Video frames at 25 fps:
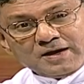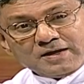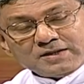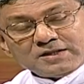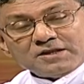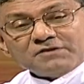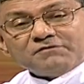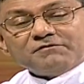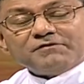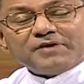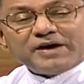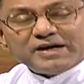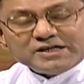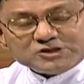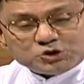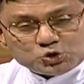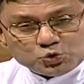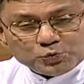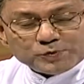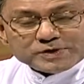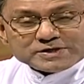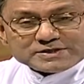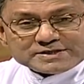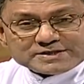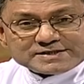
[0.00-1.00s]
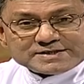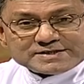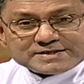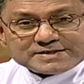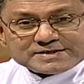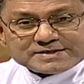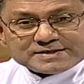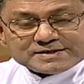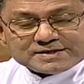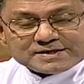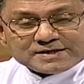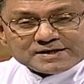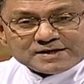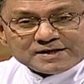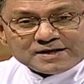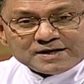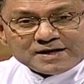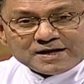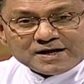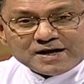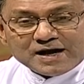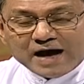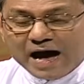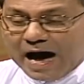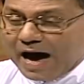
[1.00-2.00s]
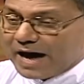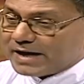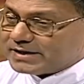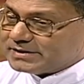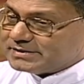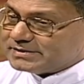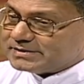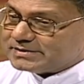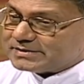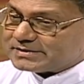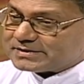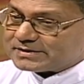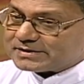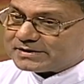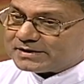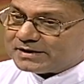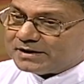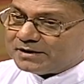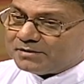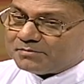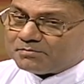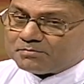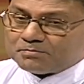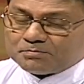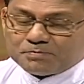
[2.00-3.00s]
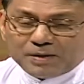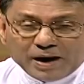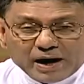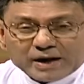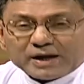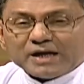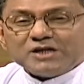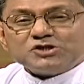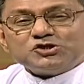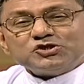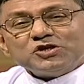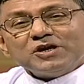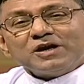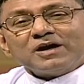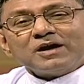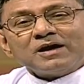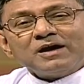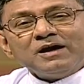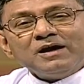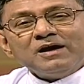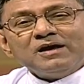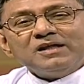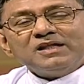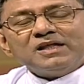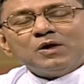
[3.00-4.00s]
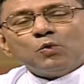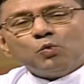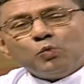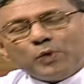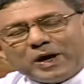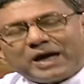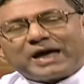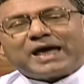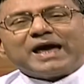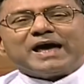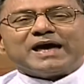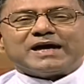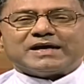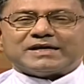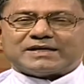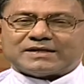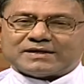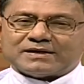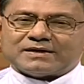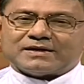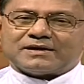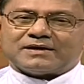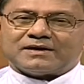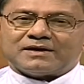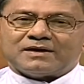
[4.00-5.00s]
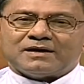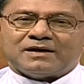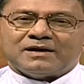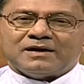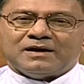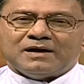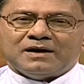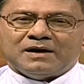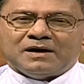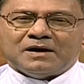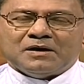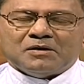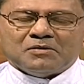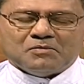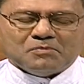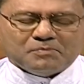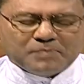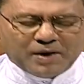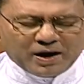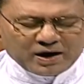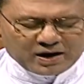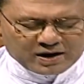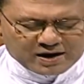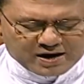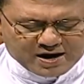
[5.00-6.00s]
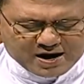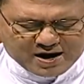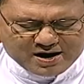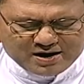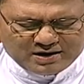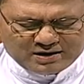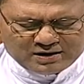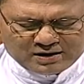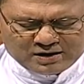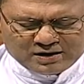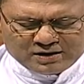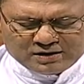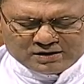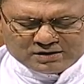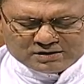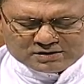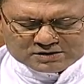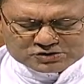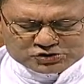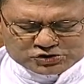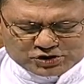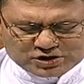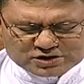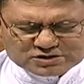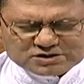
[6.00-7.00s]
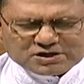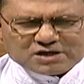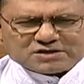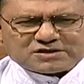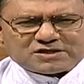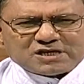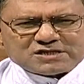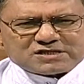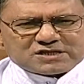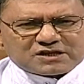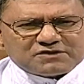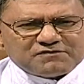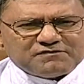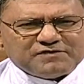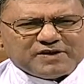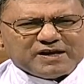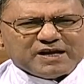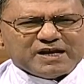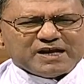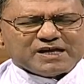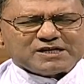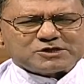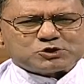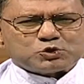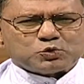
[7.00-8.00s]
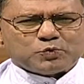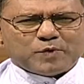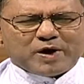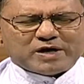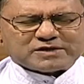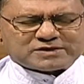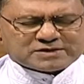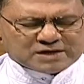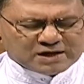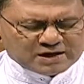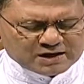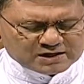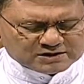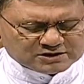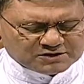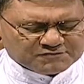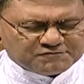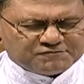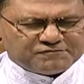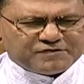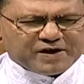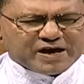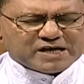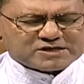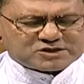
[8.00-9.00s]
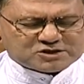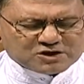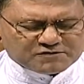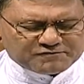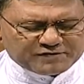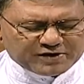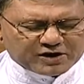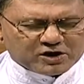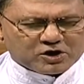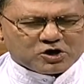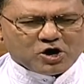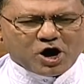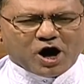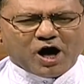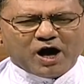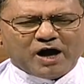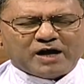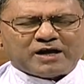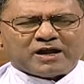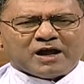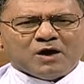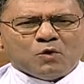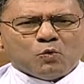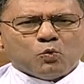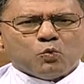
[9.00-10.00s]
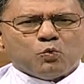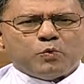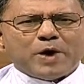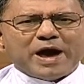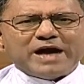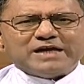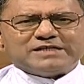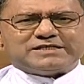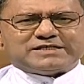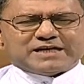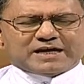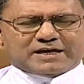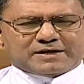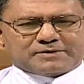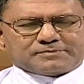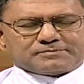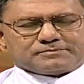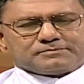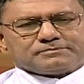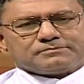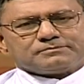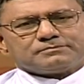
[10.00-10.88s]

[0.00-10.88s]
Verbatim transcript: the virtuous and punishing the wicked. But here, Jesus is revealing to us the face of a God waiting,